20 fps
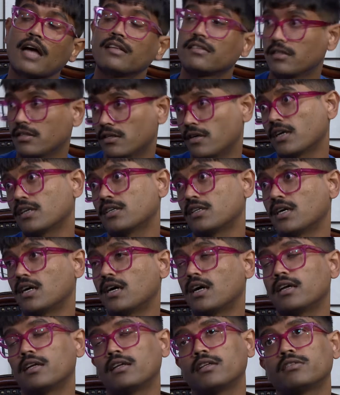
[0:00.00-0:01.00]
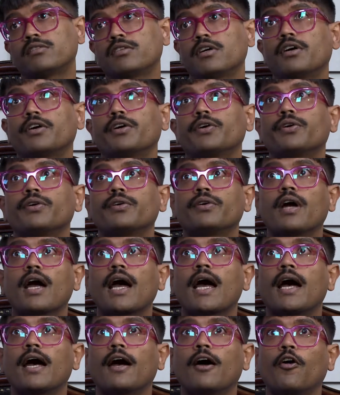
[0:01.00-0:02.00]
As a director. So
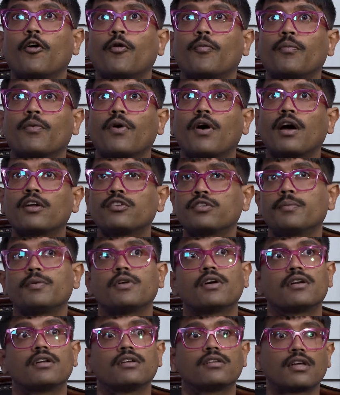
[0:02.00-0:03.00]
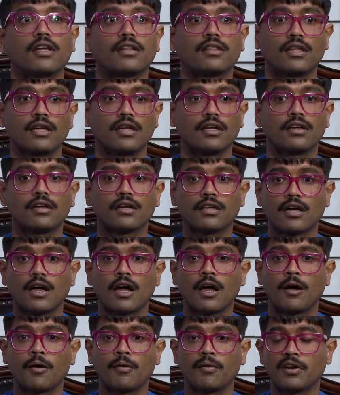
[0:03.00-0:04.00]
to be honest, I think
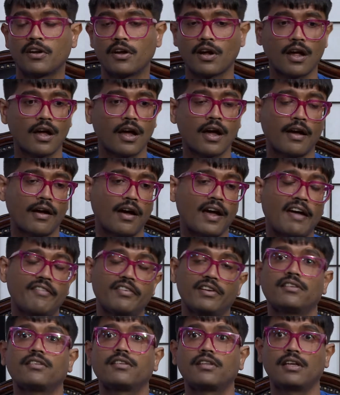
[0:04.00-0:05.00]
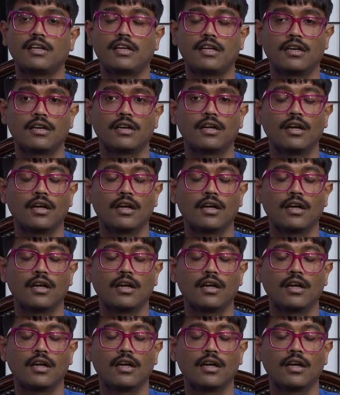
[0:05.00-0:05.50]
having seen